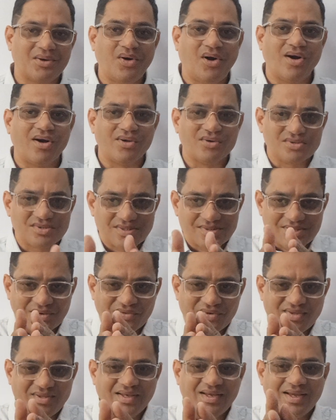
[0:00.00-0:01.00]
God uses,
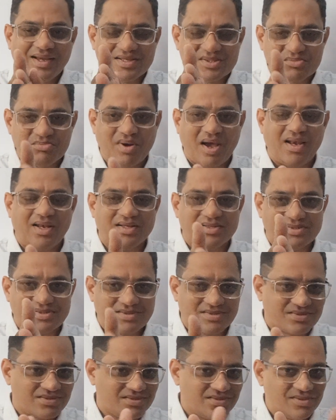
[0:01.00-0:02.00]
everything is
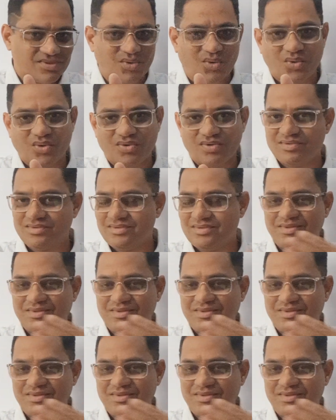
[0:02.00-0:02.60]
balanced. No.